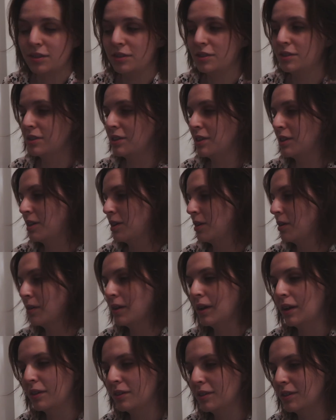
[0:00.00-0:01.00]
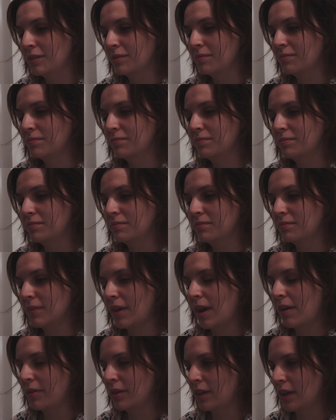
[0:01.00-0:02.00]
Just going to go to London.
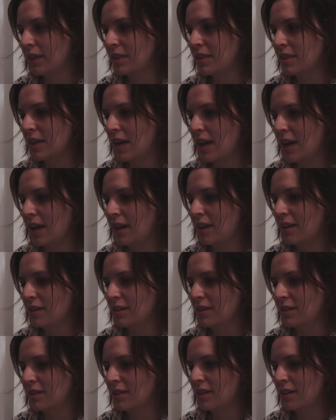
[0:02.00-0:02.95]
Have a nice day.